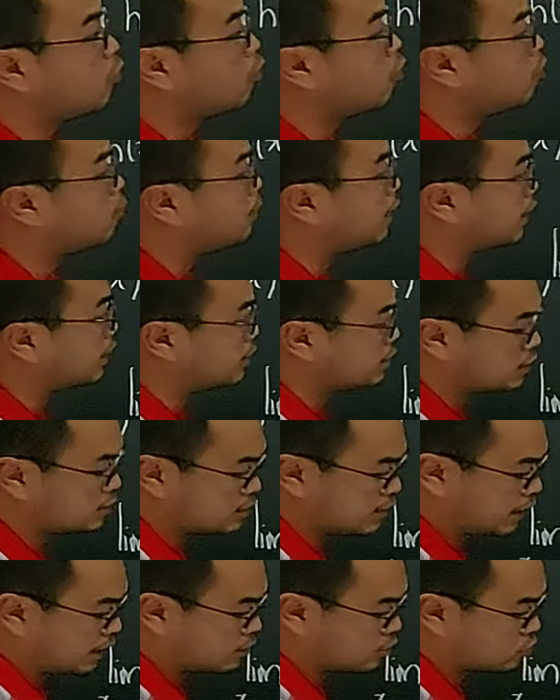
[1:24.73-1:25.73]

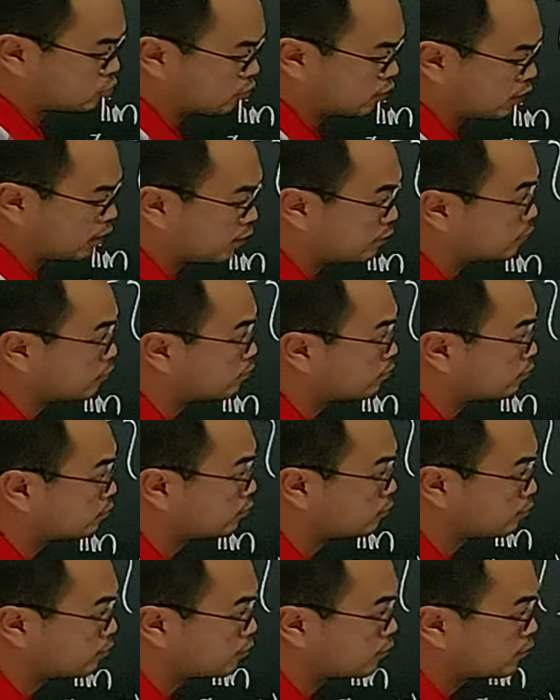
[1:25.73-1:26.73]
minus x squared,
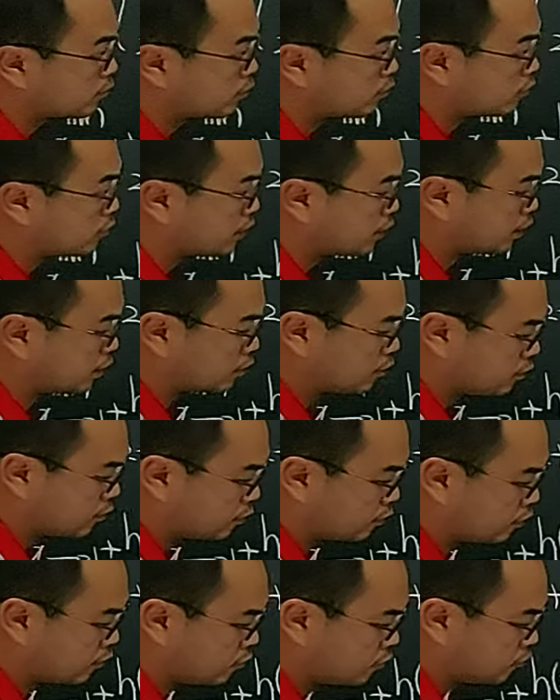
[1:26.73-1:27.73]
right?
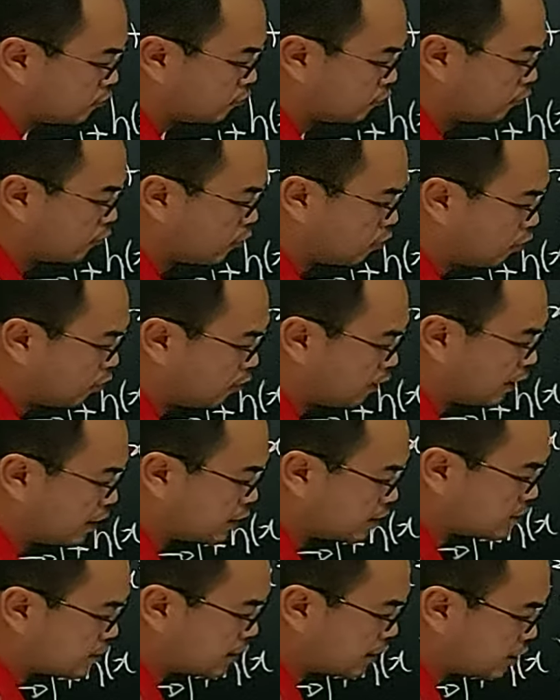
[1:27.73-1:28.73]
4
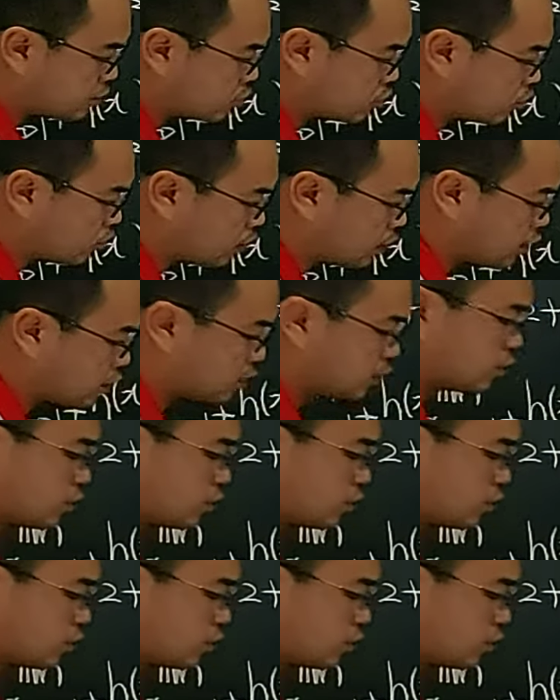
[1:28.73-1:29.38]
minus x squared.